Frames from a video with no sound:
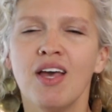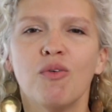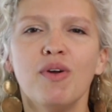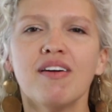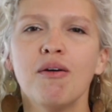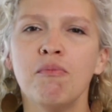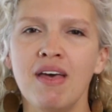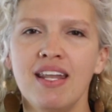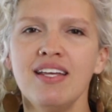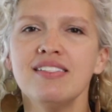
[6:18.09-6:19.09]
We are
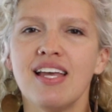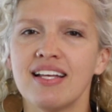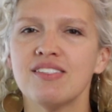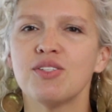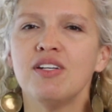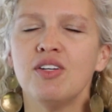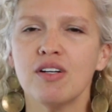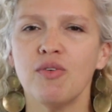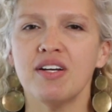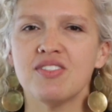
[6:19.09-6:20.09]
committed to answering your
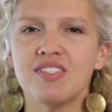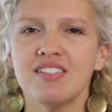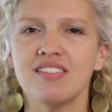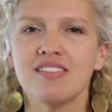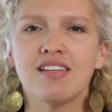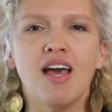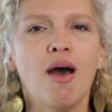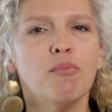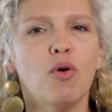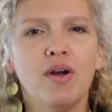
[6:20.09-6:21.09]
questions,
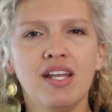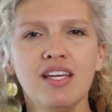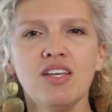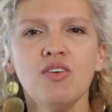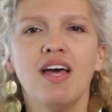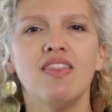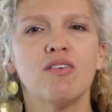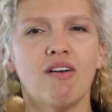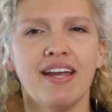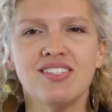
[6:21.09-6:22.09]
pointing you in the
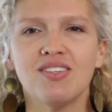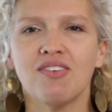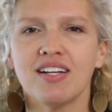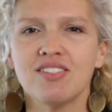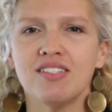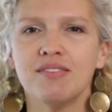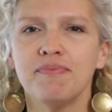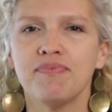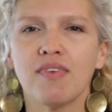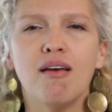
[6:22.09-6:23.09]
right direction,
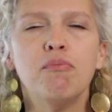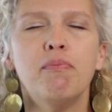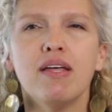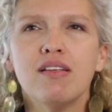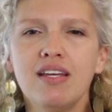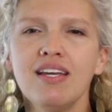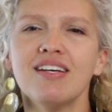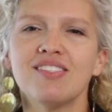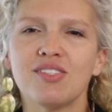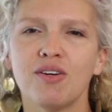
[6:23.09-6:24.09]
and building a
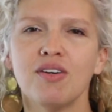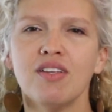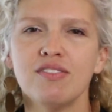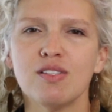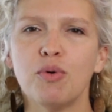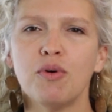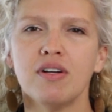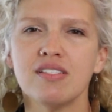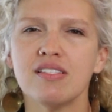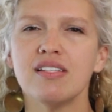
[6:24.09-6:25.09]
circle of
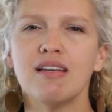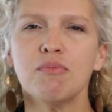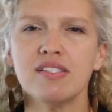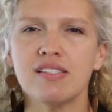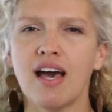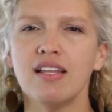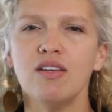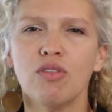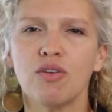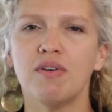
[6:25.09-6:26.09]
support to stand beside
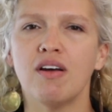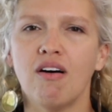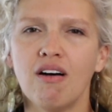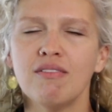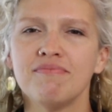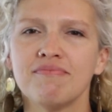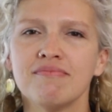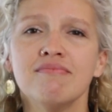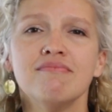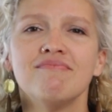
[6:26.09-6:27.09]
you through it all.
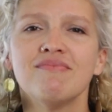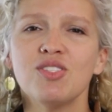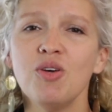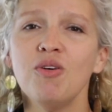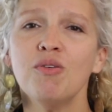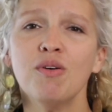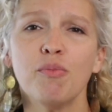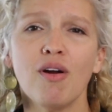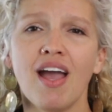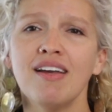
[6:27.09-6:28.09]
2,
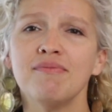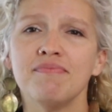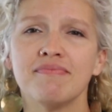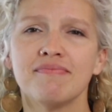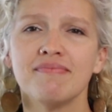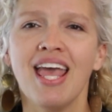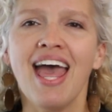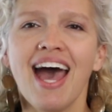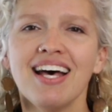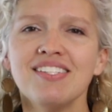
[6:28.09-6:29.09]
pray.
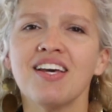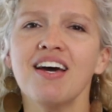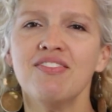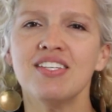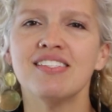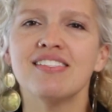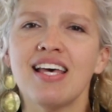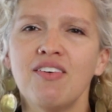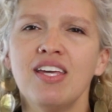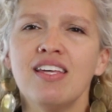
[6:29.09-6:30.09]
Ask God if this is
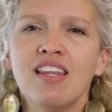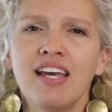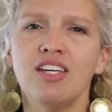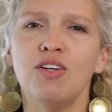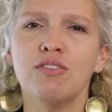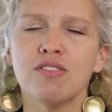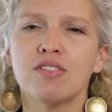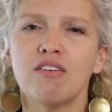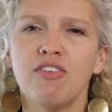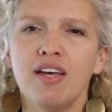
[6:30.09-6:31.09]
how He'd like you to
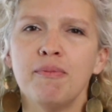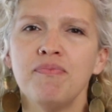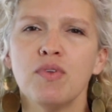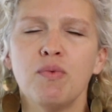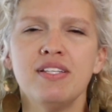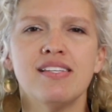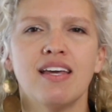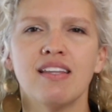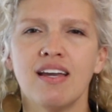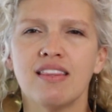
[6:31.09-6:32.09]
serve Him. We say
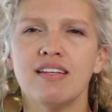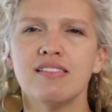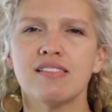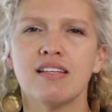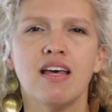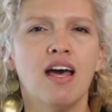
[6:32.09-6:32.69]
it like this: